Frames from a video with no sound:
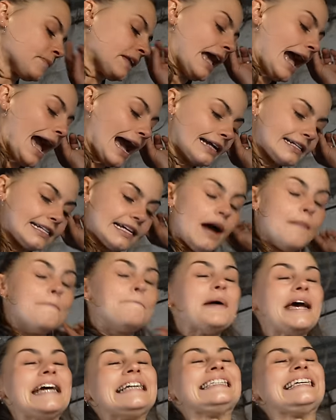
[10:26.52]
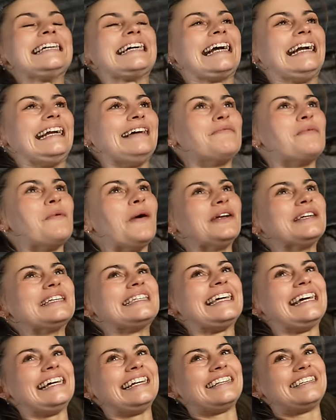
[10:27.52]
Addie, I'm basically
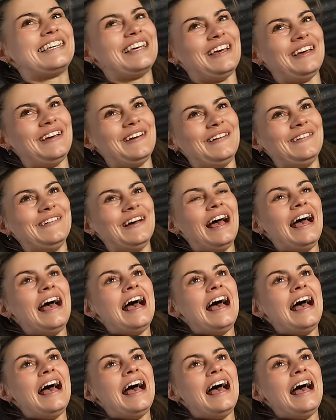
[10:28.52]
wanting to